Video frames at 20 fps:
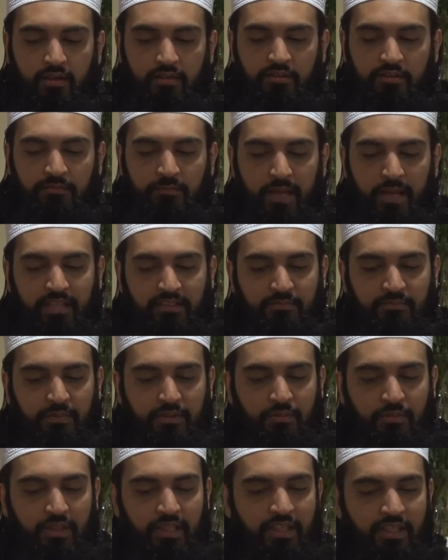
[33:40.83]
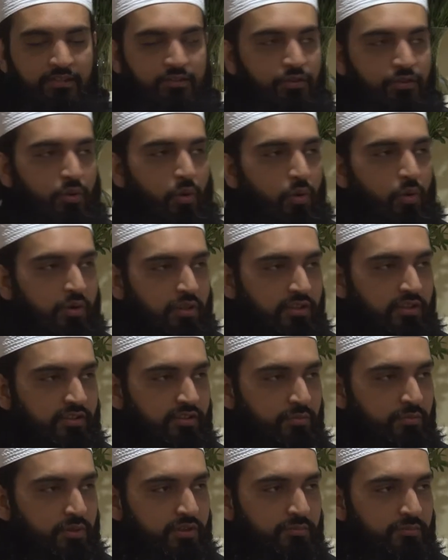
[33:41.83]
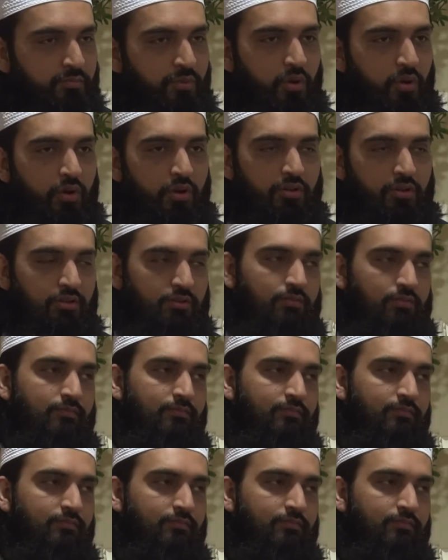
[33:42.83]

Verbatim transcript: The space between his shoulders was broad,